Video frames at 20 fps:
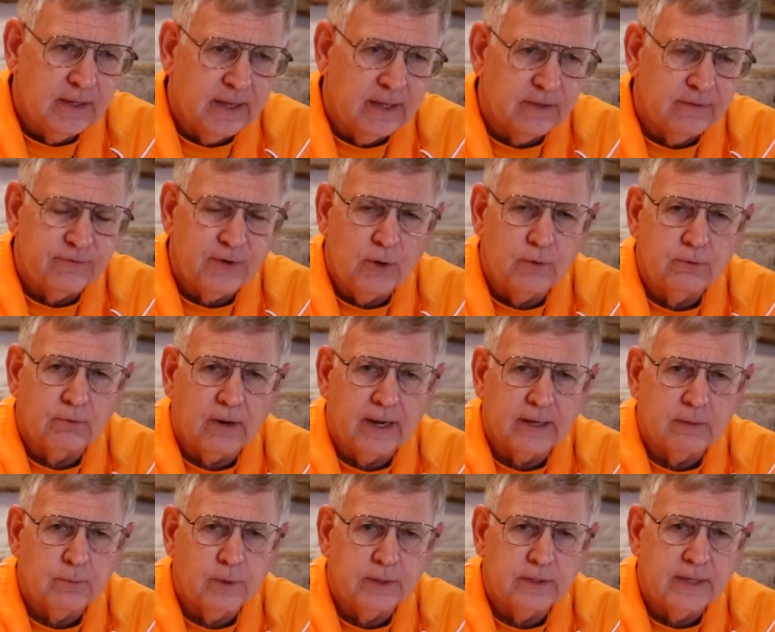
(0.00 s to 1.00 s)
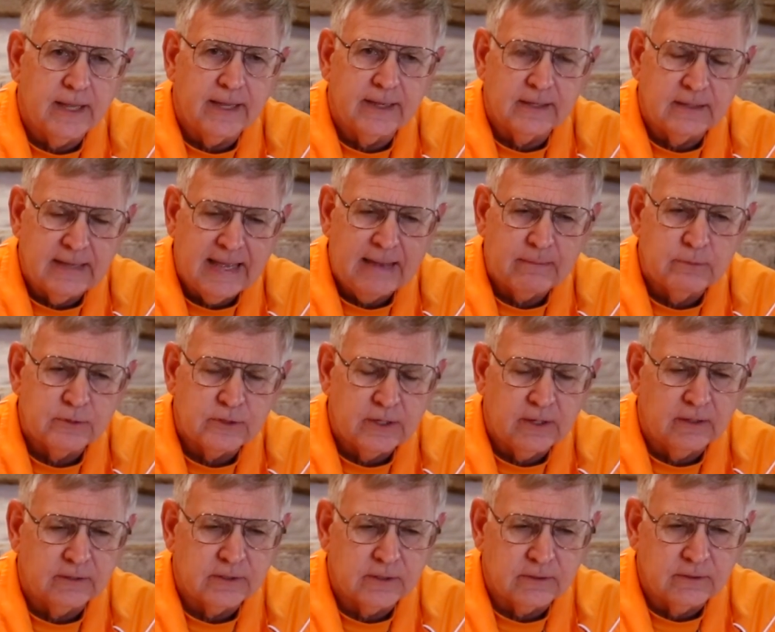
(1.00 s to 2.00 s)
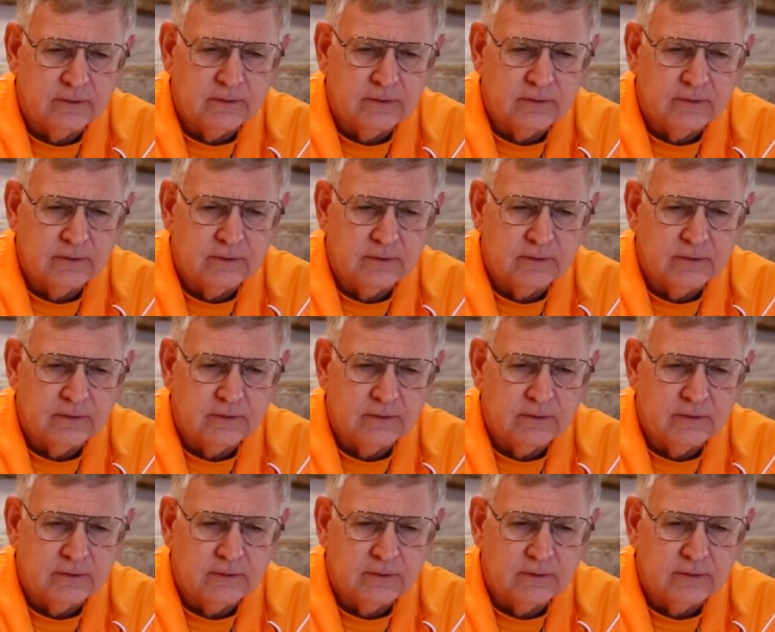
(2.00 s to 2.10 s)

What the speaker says: and the phone rang one day, and Dad was there